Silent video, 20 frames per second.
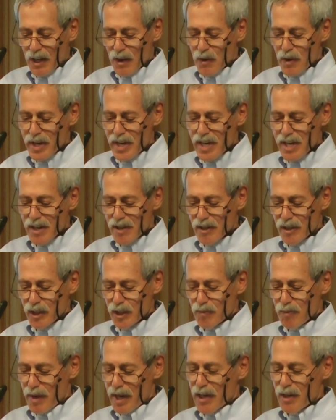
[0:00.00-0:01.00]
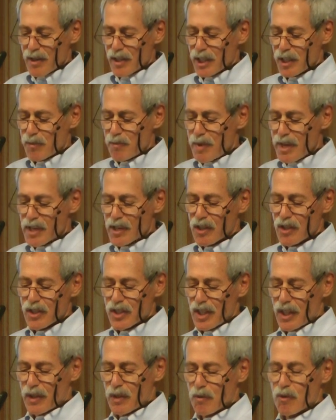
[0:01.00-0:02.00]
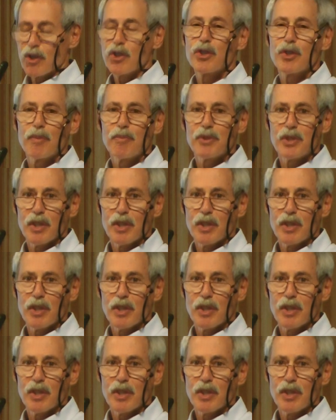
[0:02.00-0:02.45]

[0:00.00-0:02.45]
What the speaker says: We hear inspiring speakers at the worship